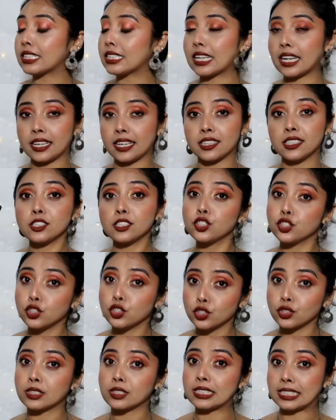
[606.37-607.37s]
then I think you
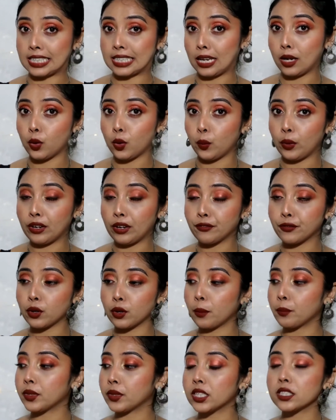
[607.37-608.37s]
should stay away
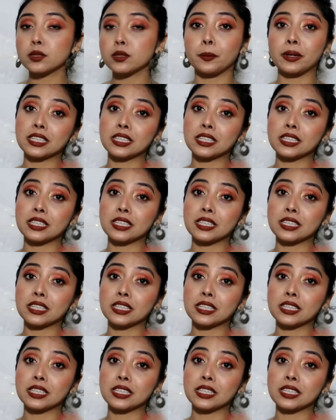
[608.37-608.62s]
from this